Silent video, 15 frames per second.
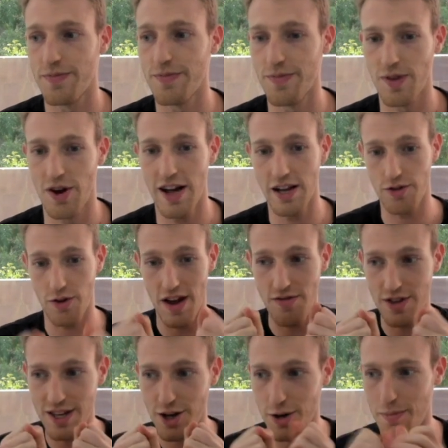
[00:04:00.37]
right? So
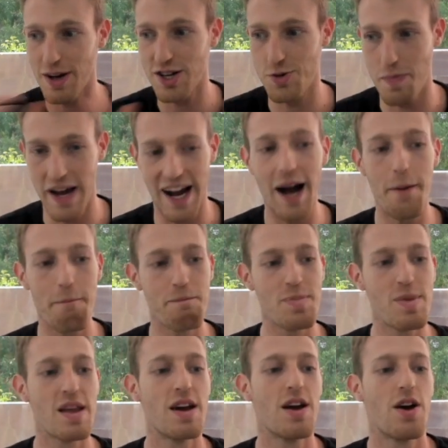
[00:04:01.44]
everything got much bigger.
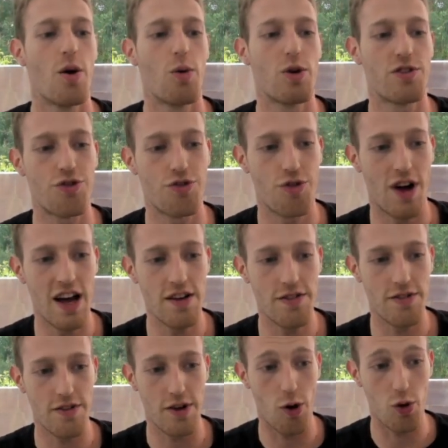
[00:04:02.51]
What
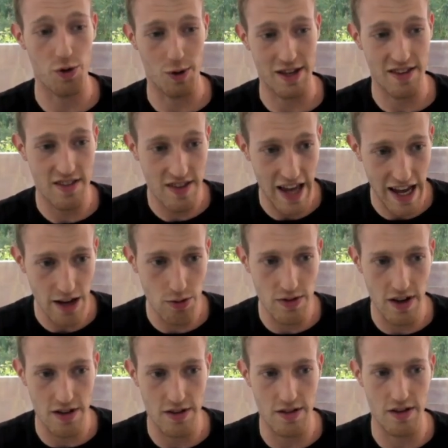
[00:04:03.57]
scale
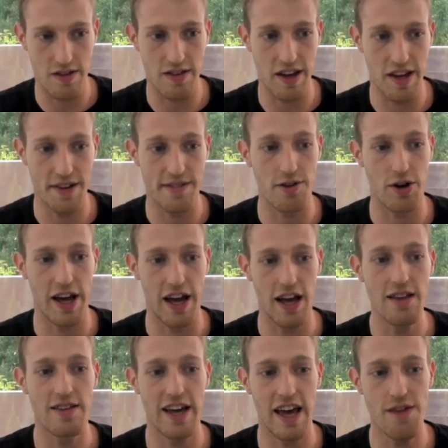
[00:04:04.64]
does is it says, okay,
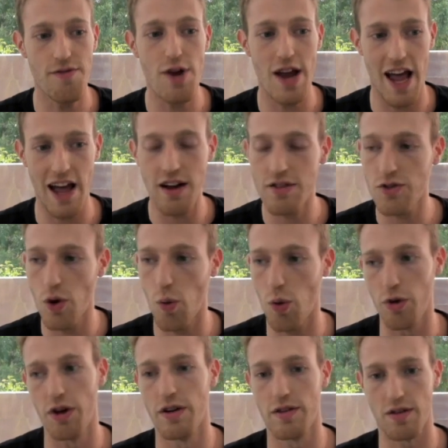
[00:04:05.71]
take every x
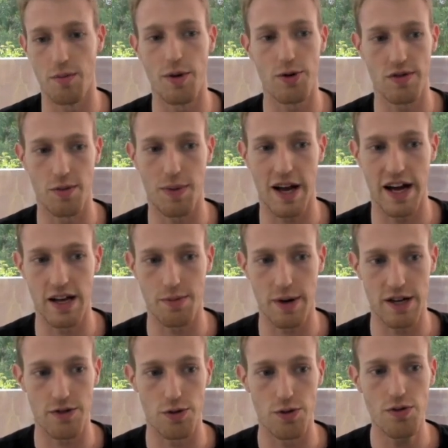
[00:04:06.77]
coordinate and multiply it by
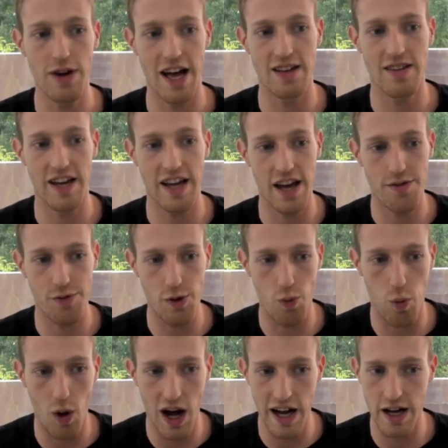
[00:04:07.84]
2, and take every
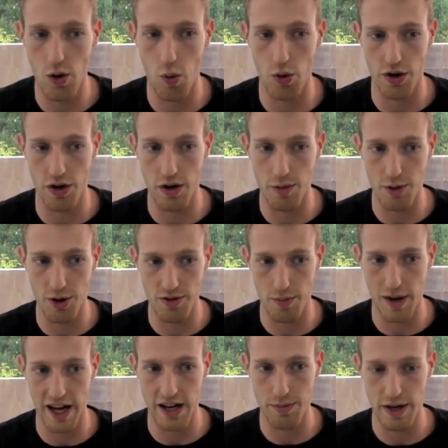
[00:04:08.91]
y coordinate and
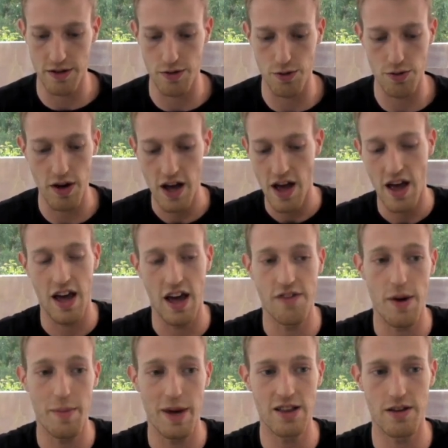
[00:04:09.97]
multiply it by 2. If
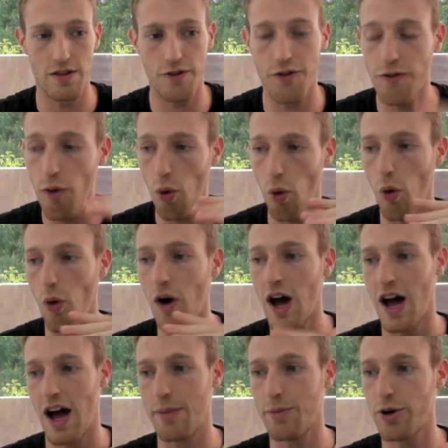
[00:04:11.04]
I made this 4,
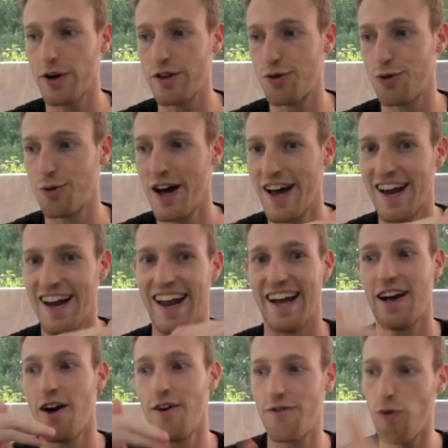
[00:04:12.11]
I'm going to,
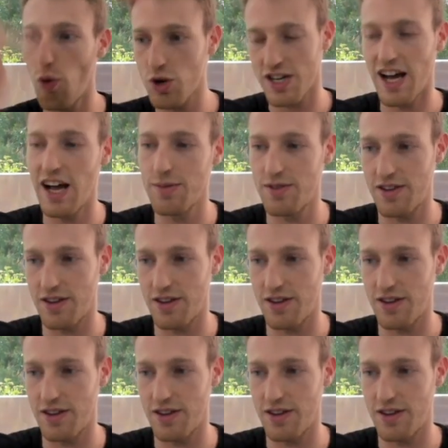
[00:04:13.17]
4 times the